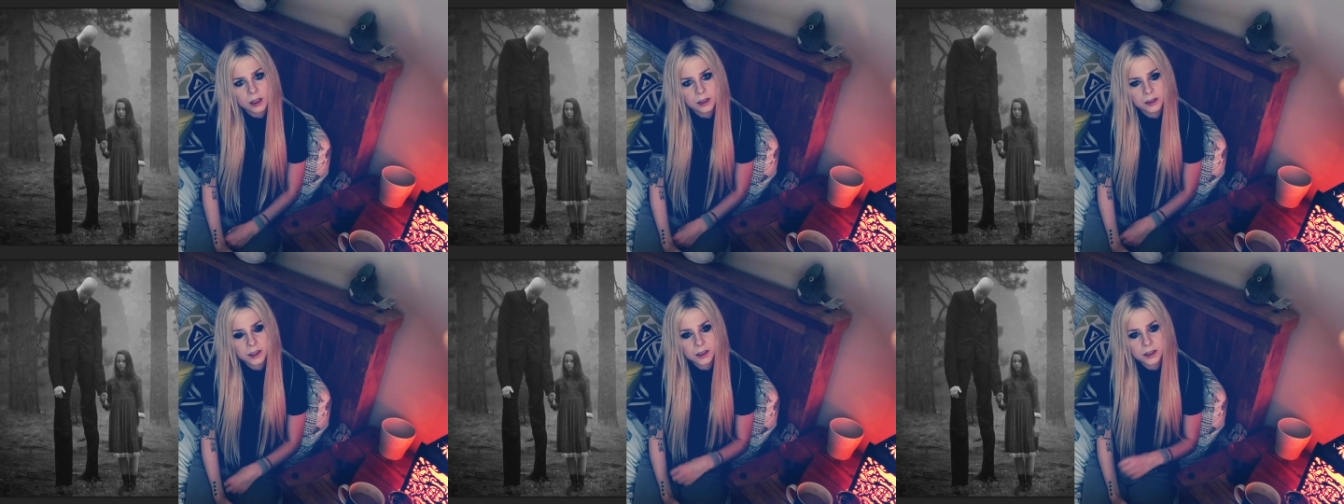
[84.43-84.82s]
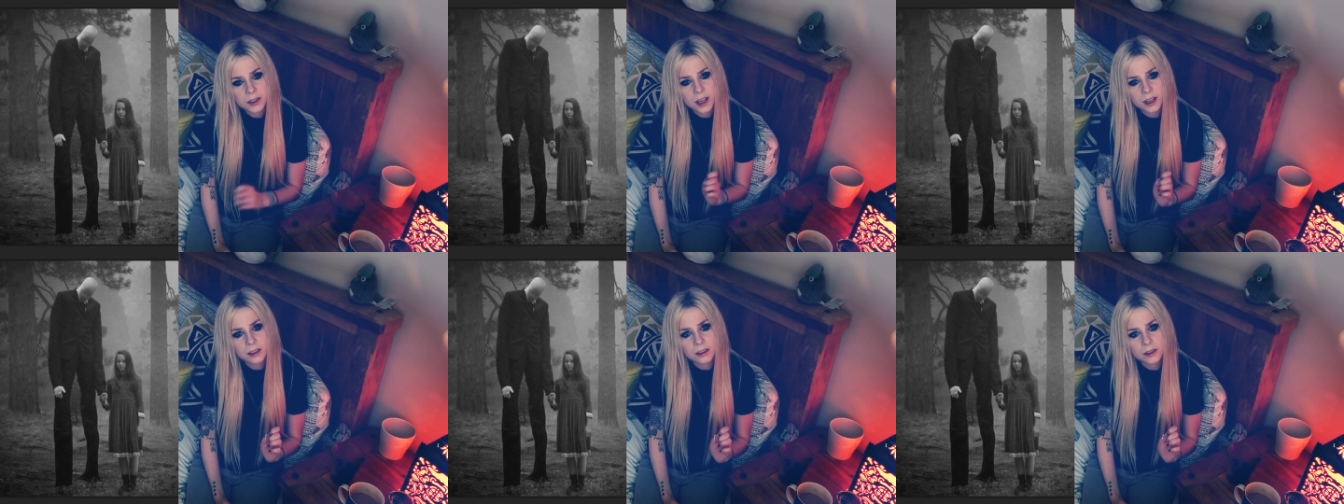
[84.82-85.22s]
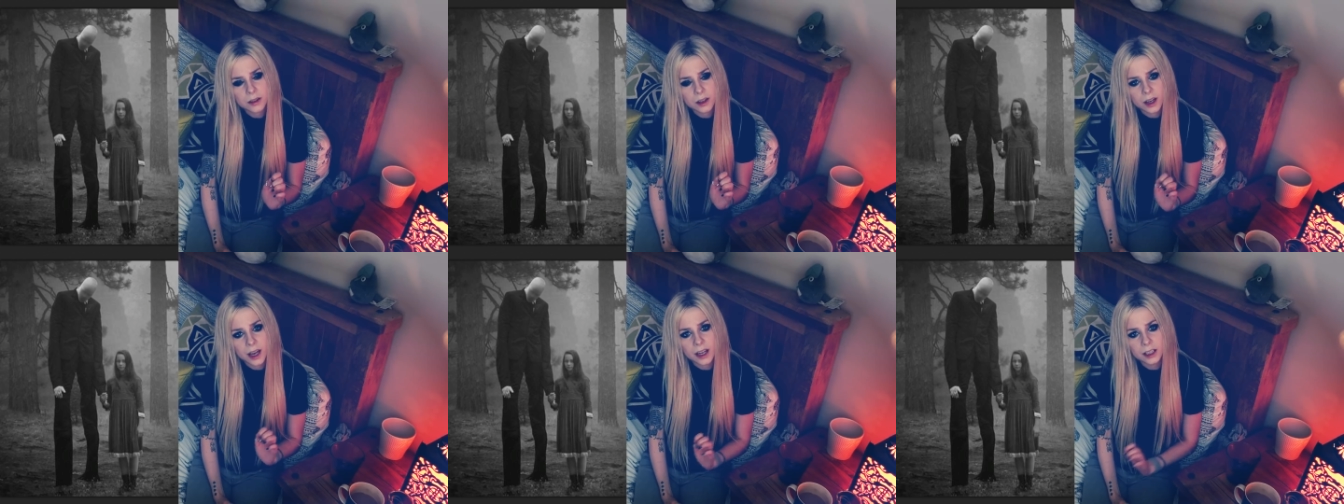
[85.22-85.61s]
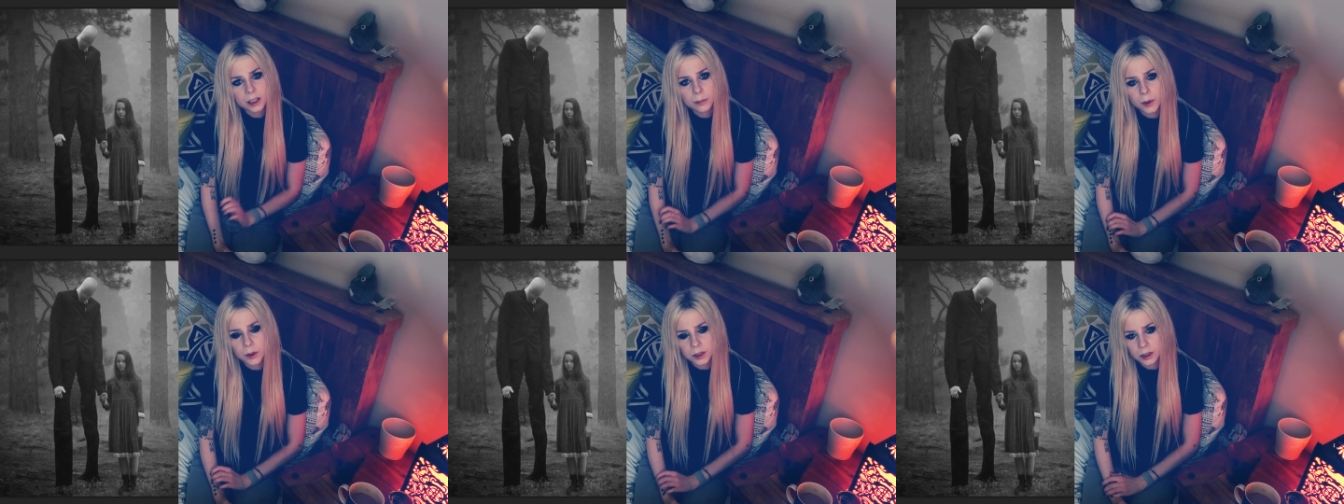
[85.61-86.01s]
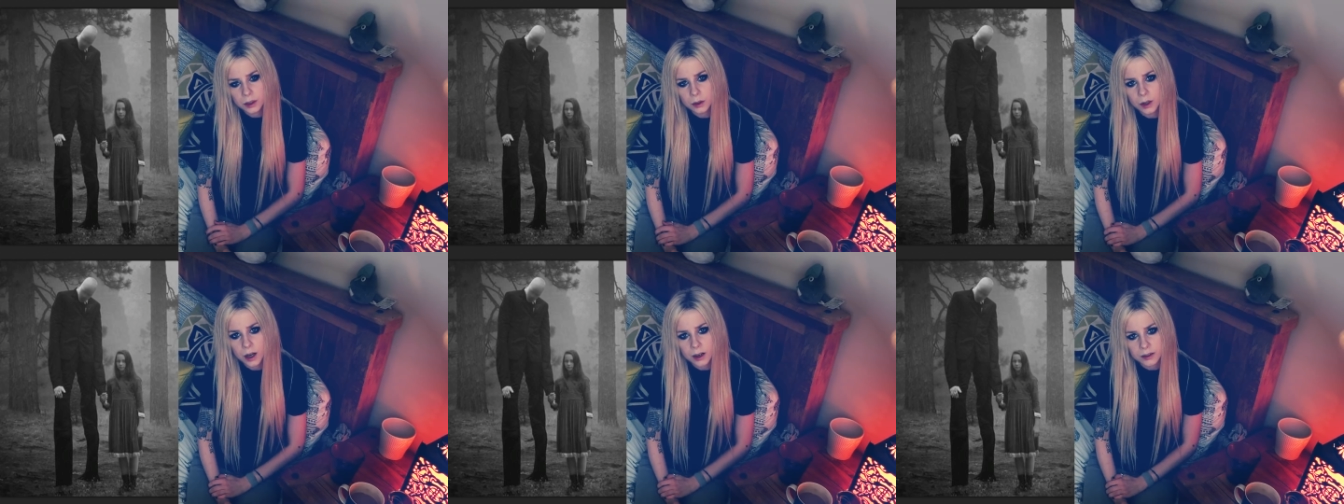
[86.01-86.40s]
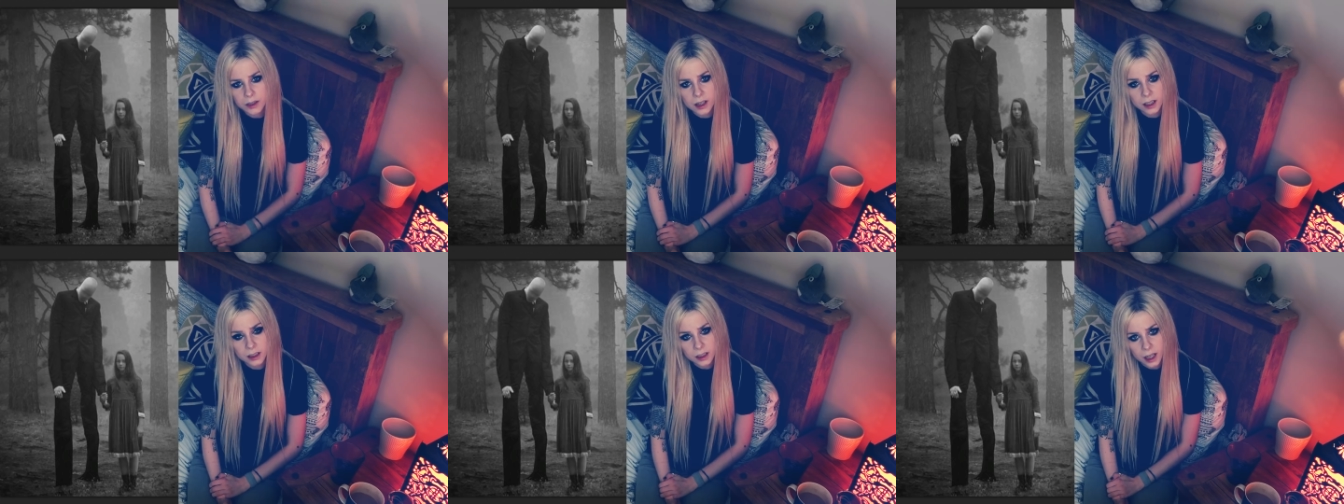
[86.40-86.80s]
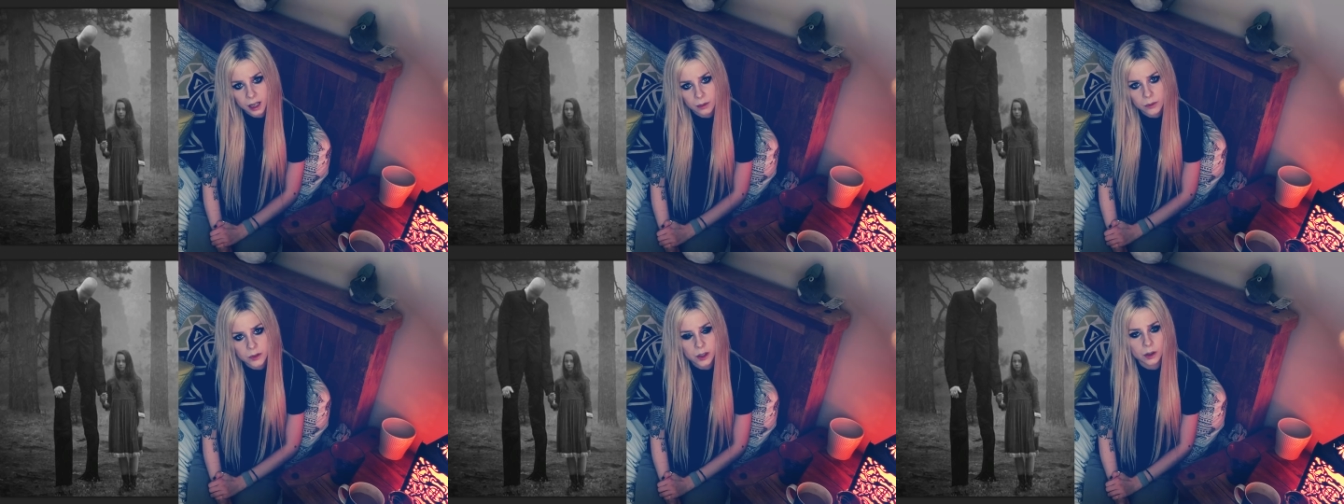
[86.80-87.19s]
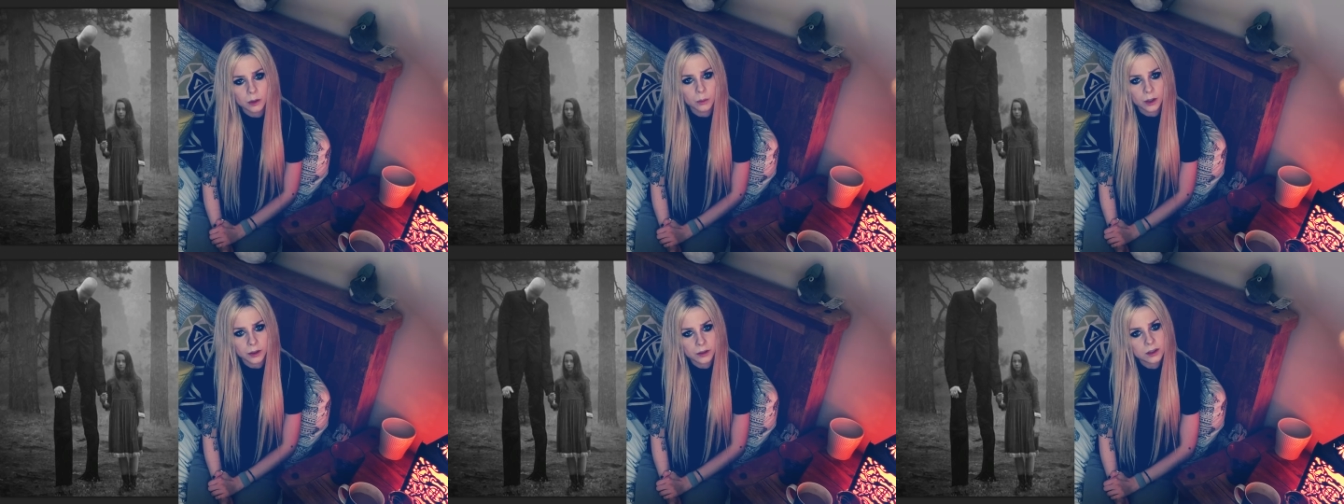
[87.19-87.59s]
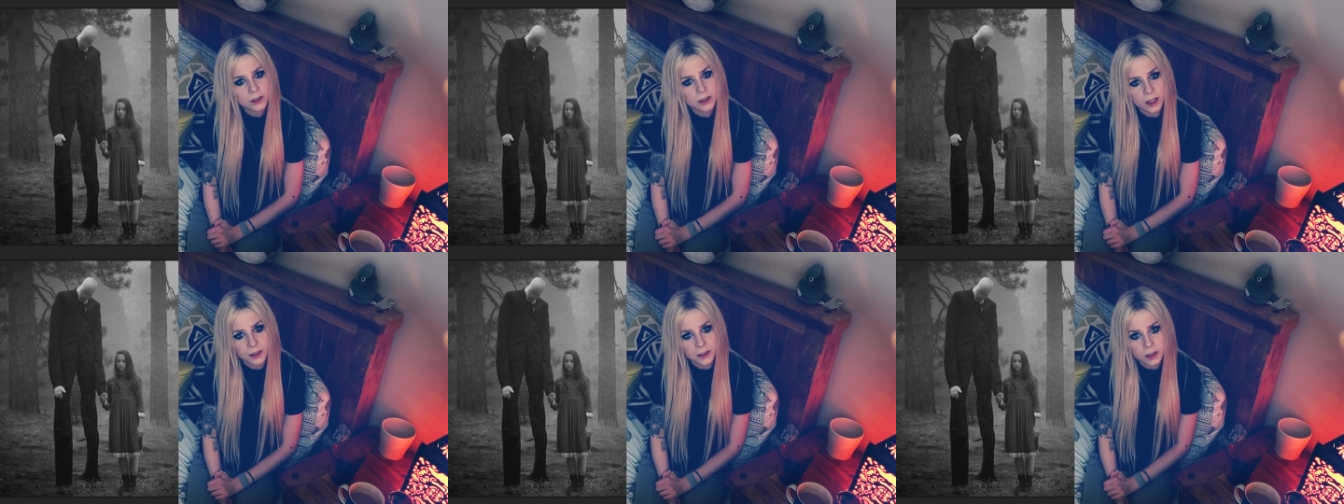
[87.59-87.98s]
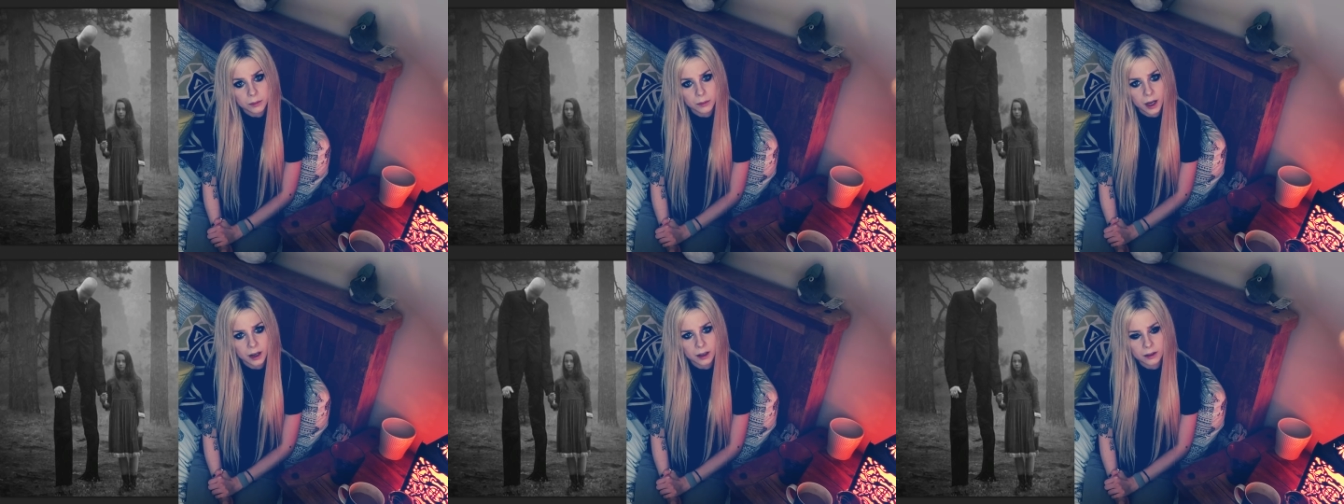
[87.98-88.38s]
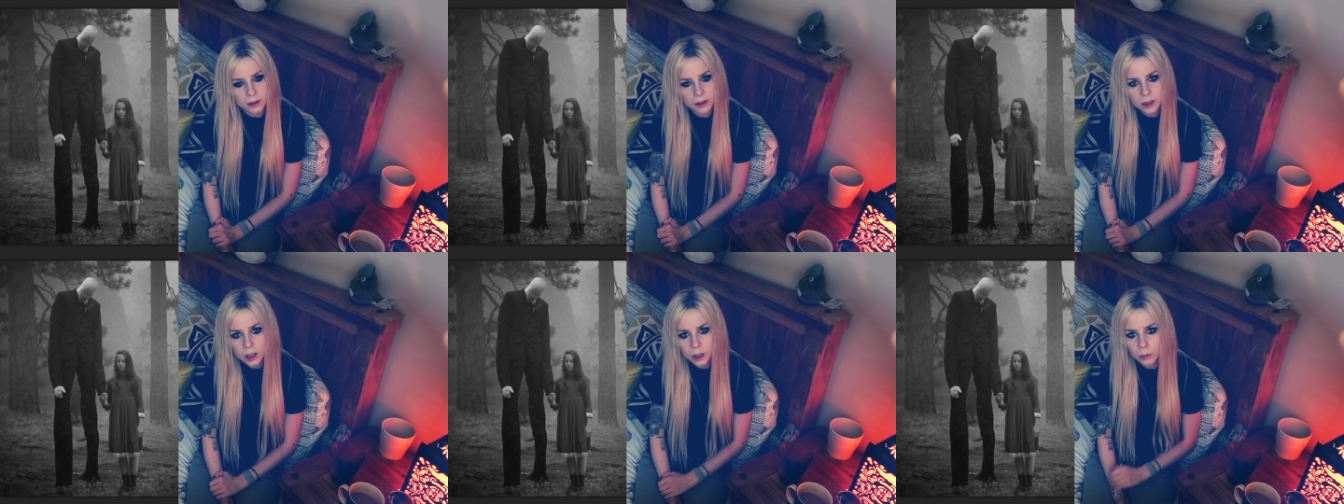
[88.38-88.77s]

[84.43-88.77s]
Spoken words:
It is said that anybody who has an encounter with the Slender Man